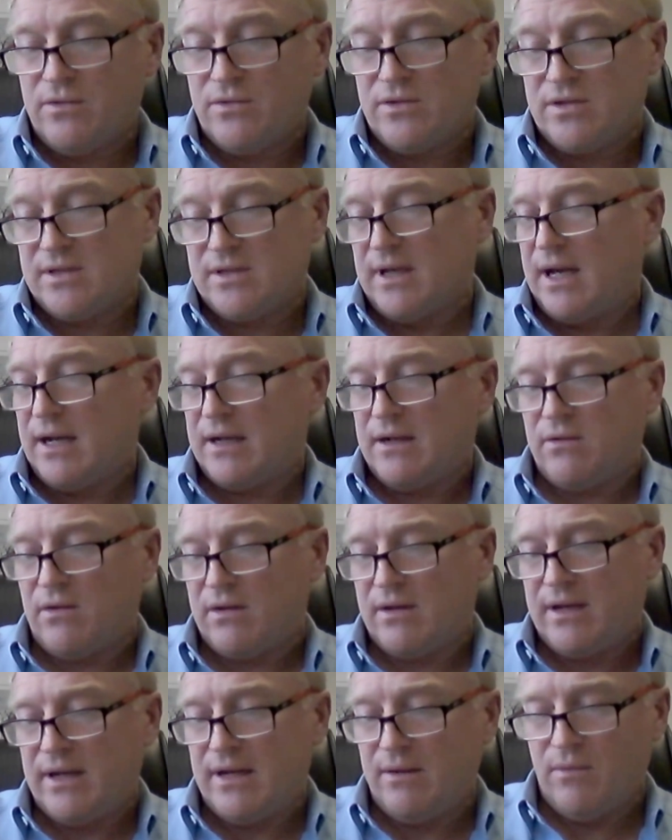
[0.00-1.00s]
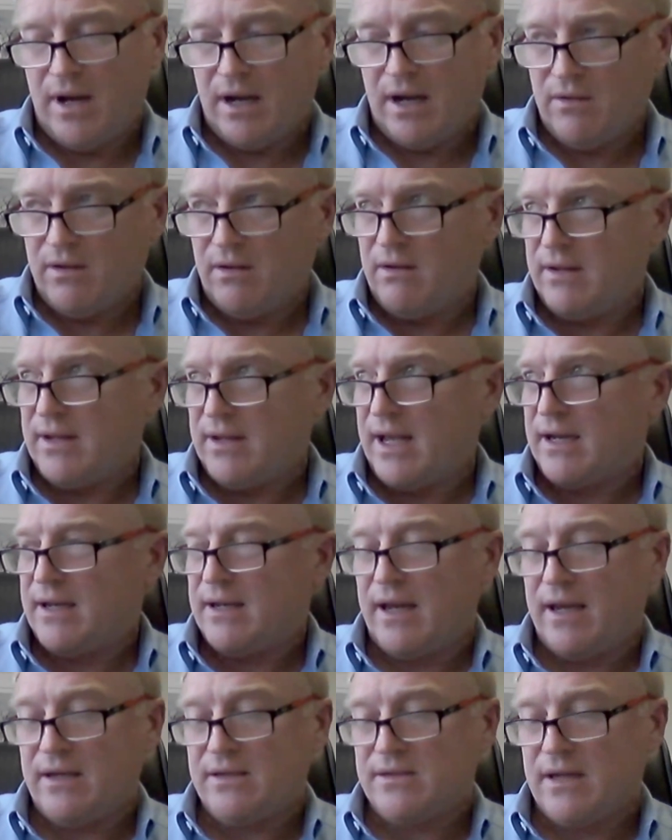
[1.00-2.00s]
to start clotting, how long
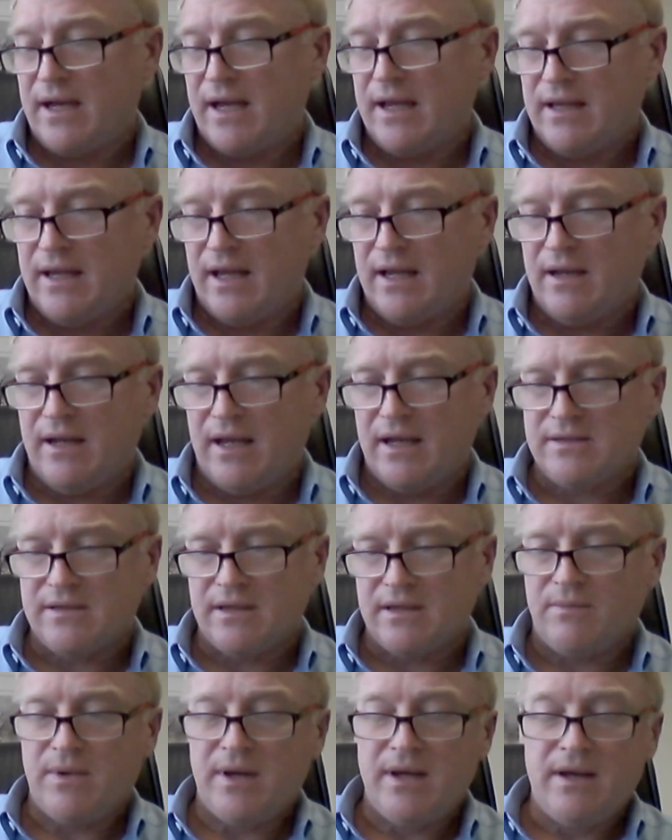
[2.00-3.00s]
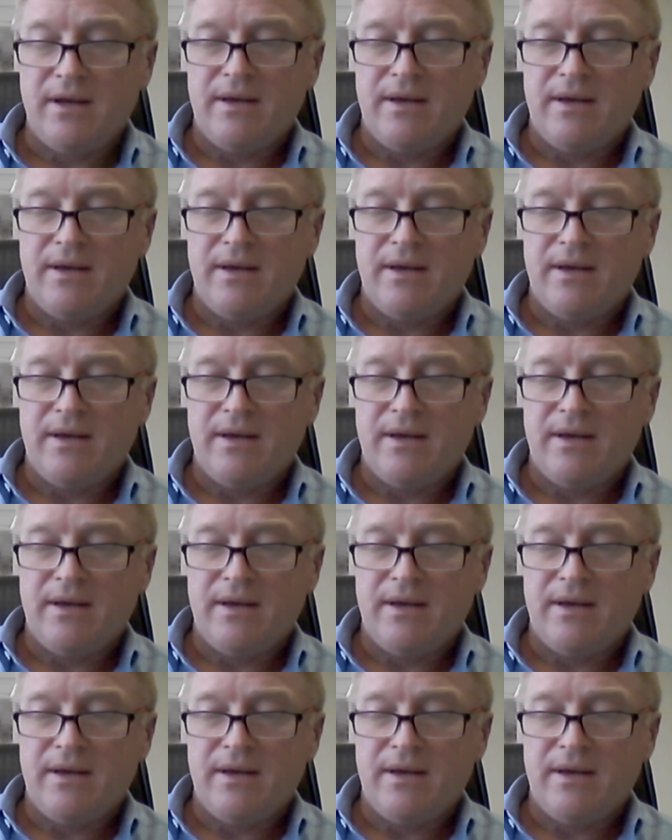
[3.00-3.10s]
that takes, and then there's a,